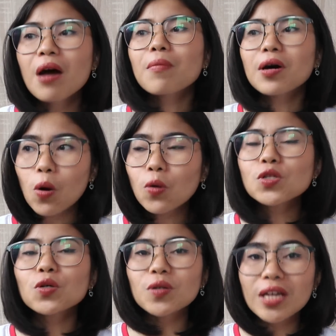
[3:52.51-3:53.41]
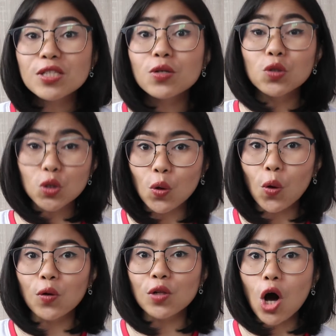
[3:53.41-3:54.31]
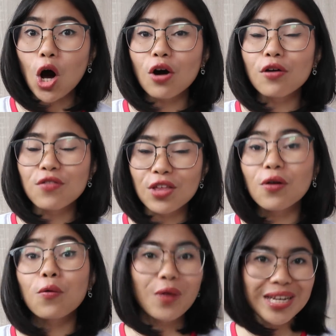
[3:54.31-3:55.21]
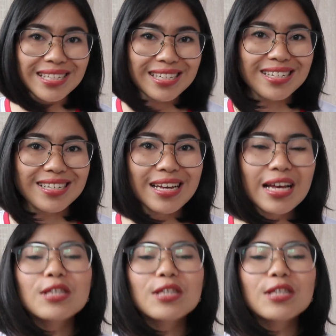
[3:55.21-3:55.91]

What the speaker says: but also gets control of the Oasis.